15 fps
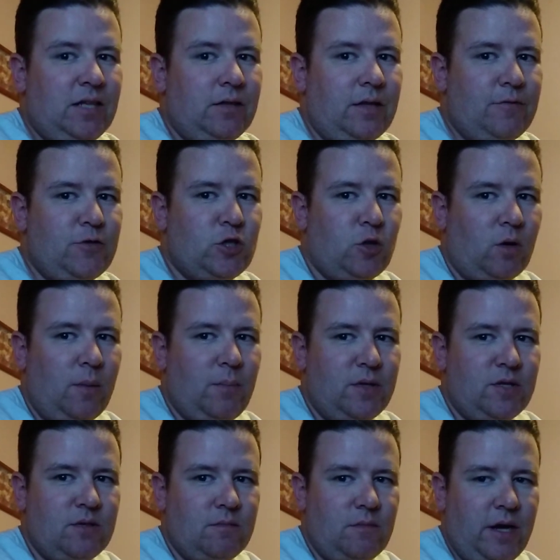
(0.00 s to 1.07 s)
they've showed up
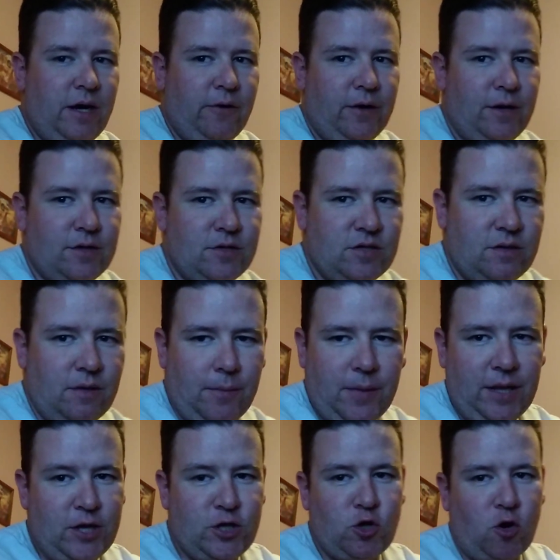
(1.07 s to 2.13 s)
in areas. I
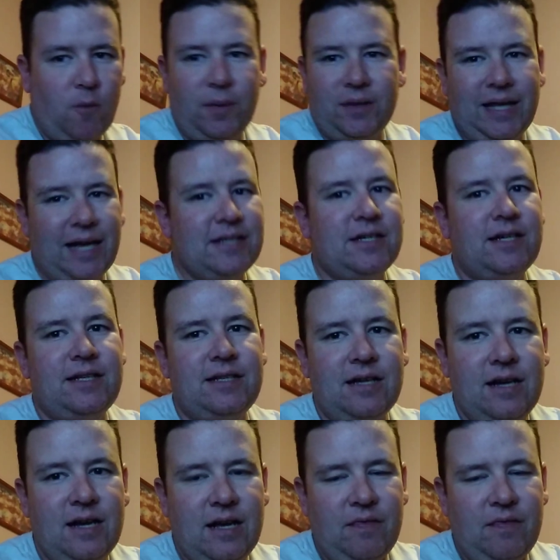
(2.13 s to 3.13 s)
mean, they showed up in Lexington.